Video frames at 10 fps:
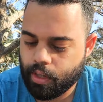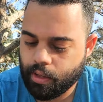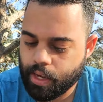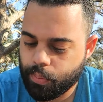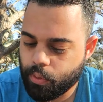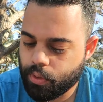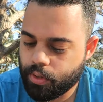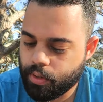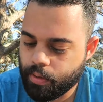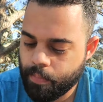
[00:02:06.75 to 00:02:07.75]
The last
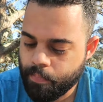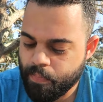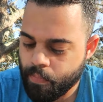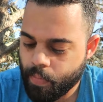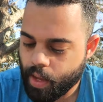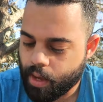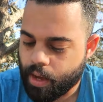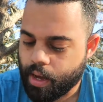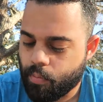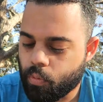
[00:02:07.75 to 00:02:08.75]
portion
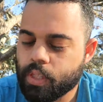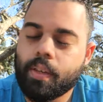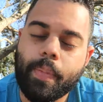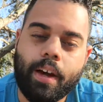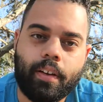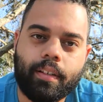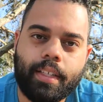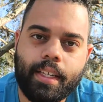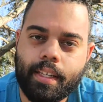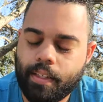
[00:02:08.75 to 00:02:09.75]
was about
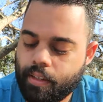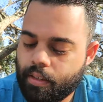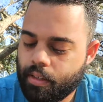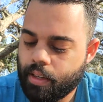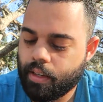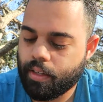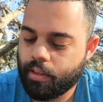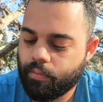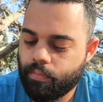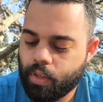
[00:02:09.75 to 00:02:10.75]

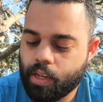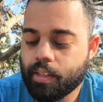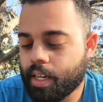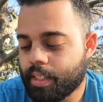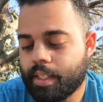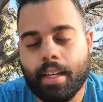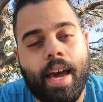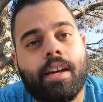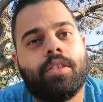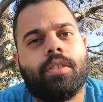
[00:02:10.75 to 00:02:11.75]
conducting
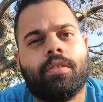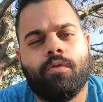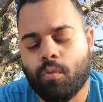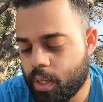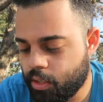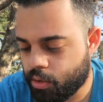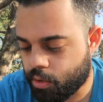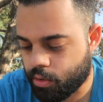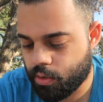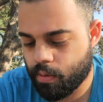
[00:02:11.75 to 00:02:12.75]
action
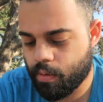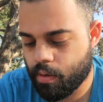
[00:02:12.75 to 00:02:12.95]
research,